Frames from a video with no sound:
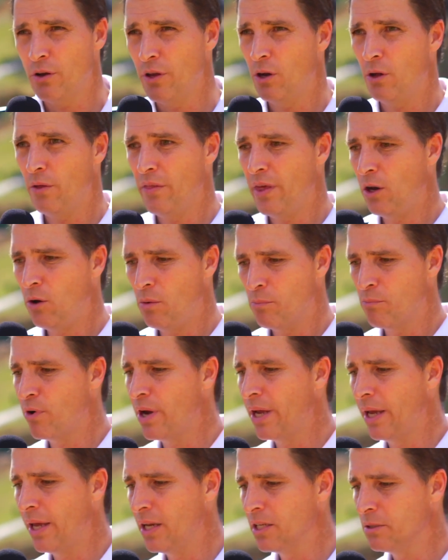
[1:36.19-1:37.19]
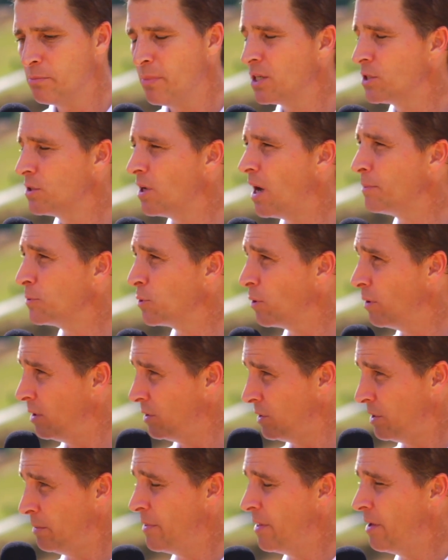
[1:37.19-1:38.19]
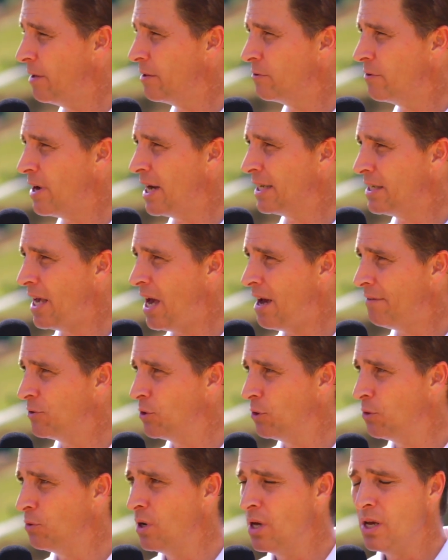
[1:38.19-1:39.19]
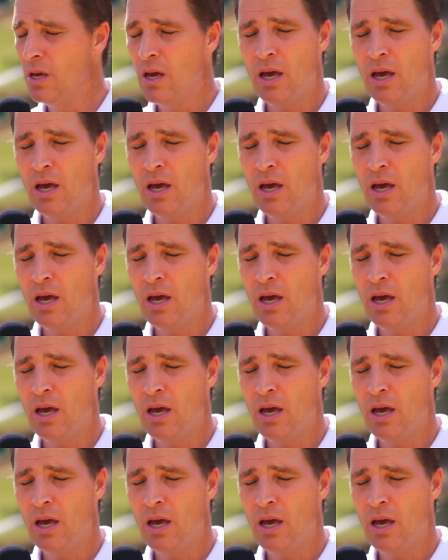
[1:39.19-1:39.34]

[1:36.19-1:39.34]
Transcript: You know, they don't bring in as much topsoil as some of the other tracks have to.